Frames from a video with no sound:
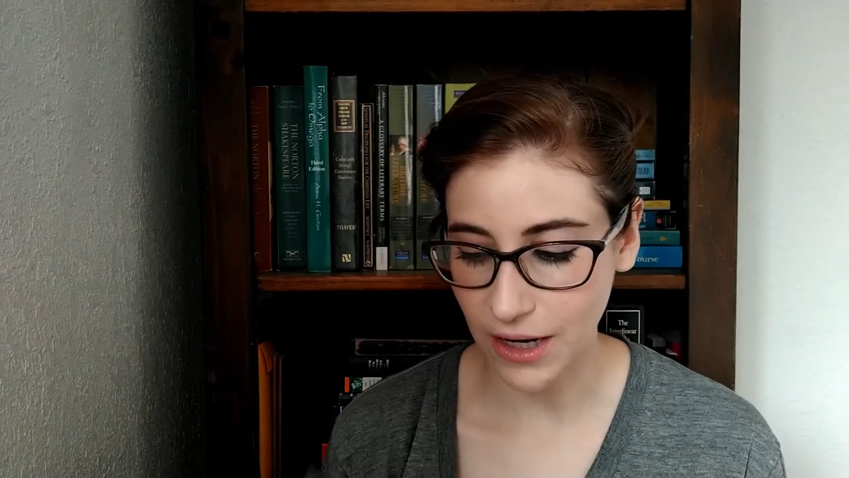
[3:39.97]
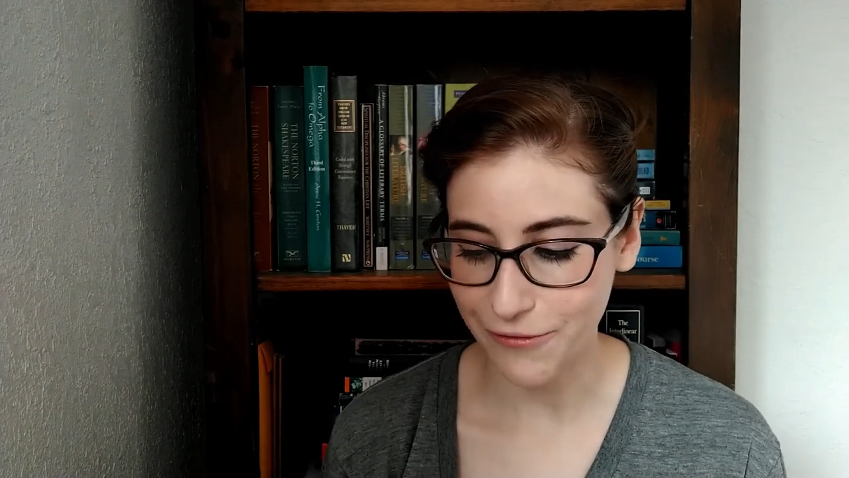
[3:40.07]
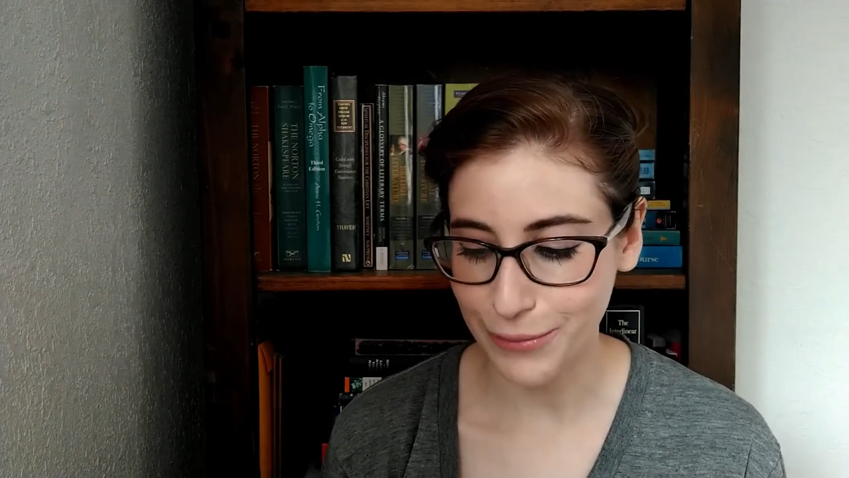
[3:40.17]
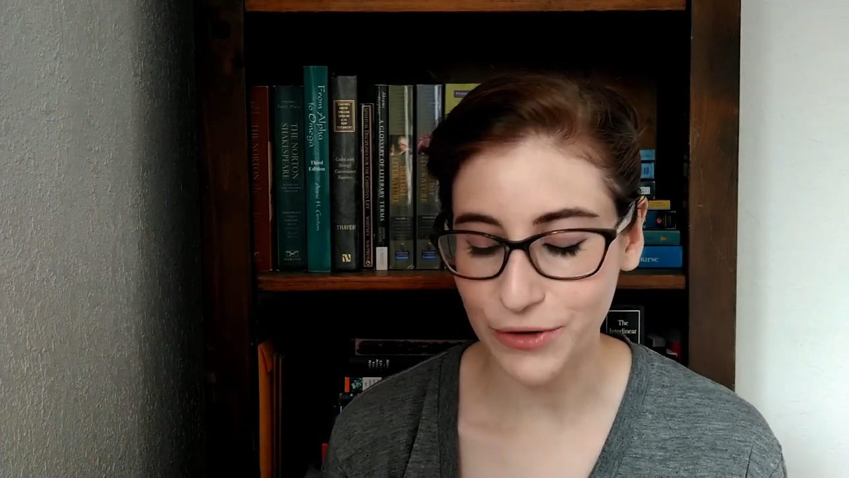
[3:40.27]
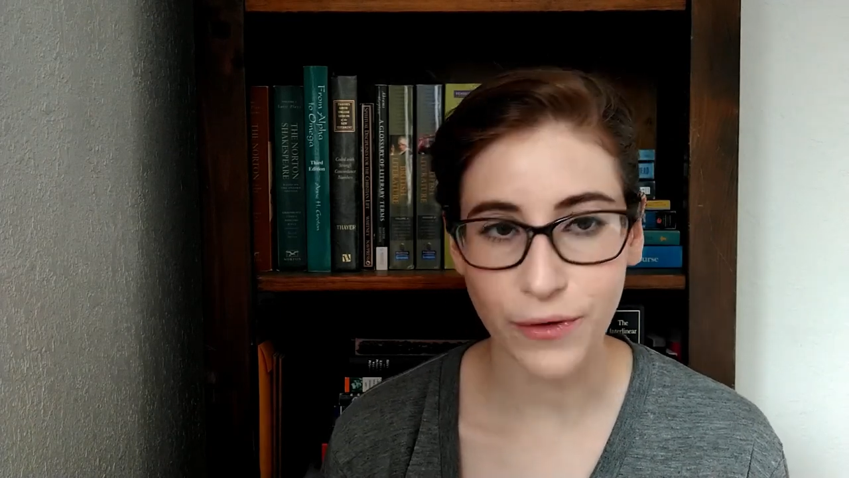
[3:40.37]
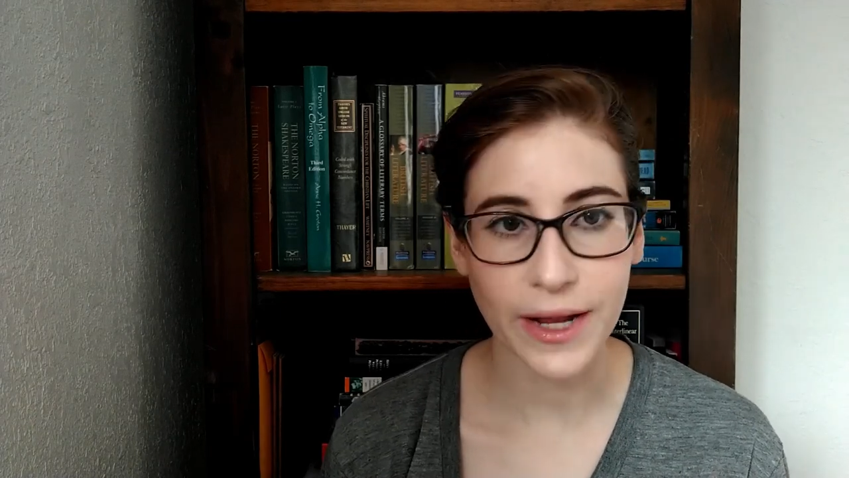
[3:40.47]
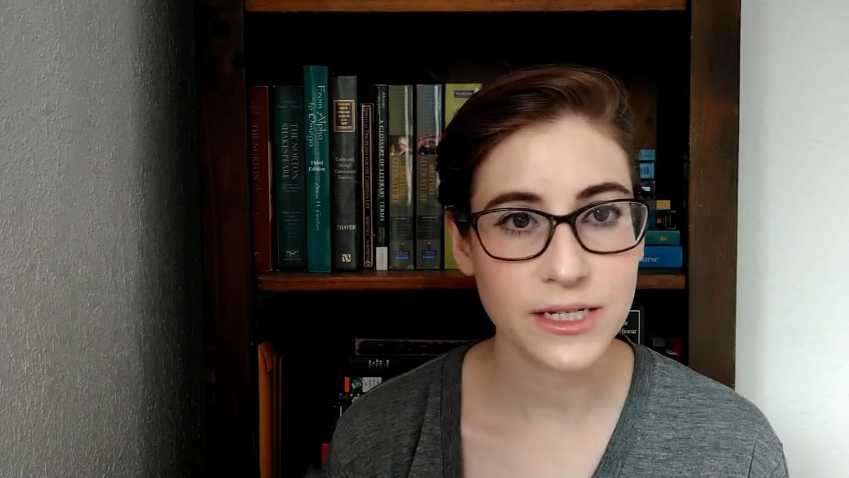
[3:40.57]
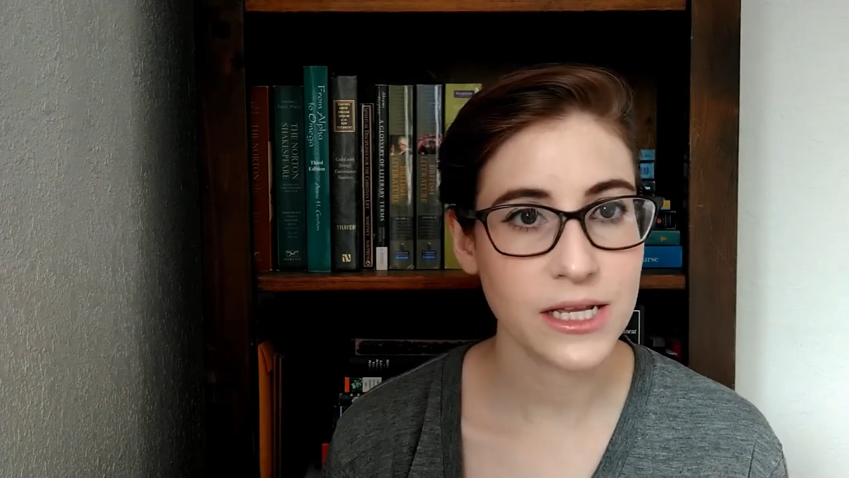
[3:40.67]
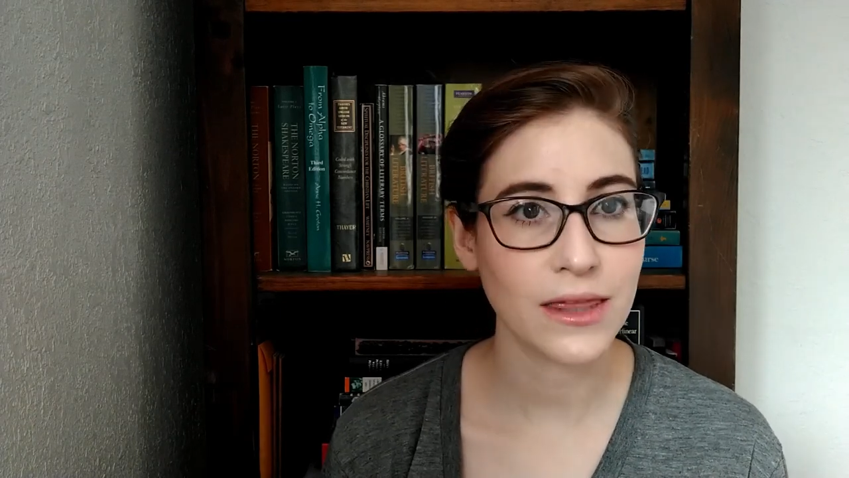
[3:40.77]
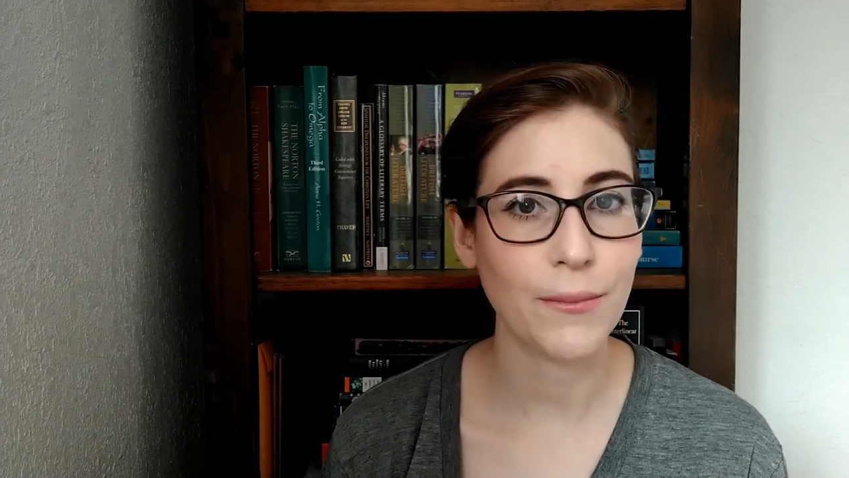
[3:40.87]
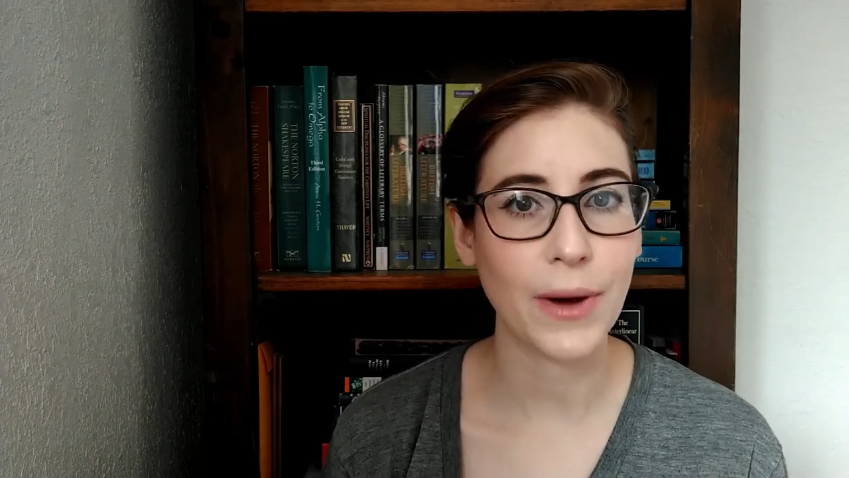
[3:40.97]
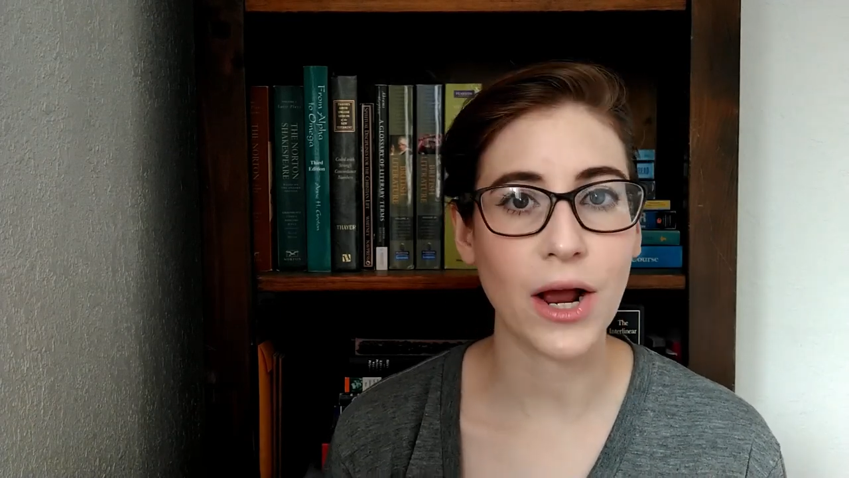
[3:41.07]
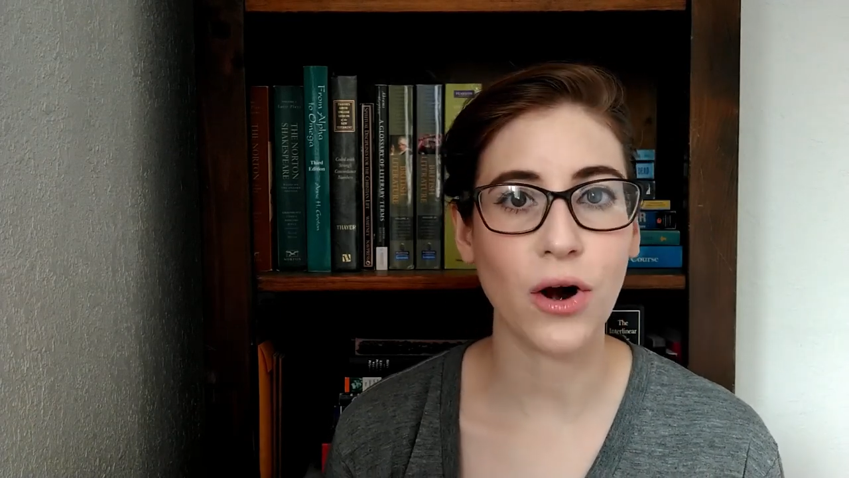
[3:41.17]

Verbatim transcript: I've been finding that my